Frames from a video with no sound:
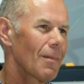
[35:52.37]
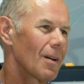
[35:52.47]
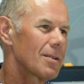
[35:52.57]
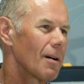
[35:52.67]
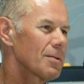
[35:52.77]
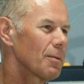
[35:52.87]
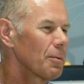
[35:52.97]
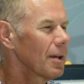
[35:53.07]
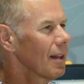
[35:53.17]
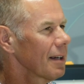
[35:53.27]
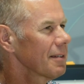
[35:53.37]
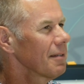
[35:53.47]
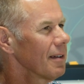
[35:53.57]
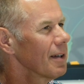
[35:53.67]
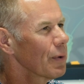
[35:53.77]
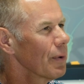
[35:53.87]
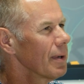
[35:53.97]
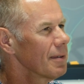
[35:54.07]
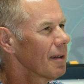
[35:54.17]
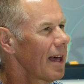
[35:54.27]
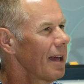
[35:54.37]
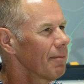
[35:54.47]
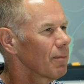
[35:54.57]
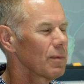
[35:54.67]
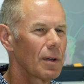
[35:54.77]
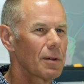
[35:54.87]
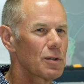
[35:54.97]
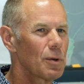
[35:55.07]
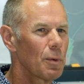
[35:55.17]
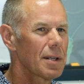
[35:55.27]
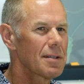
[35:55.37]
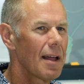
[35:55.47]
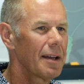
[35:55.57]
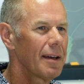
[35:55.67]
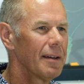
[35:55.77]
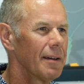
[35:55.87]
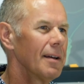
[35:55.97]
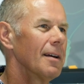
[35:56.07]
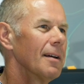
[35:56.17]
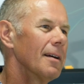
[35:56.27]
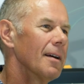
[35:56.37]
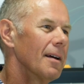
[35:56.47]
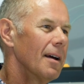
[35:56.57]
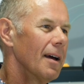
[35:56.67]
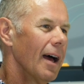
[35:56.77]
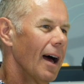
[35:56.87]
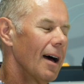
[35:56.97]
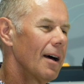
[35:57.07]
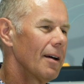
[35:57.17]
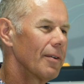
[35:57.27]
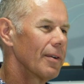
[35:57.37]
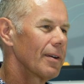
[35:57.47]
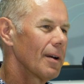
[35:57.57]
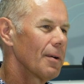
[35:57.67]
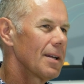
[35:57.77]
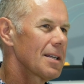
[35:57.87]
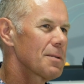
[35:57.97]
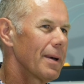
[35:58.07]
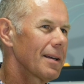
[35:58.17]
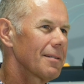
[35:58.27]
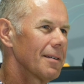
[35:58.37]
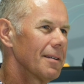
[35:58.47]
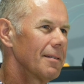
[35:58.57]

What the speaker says: So I sort of reluctantly agreed to that, 2 weeks later, and expected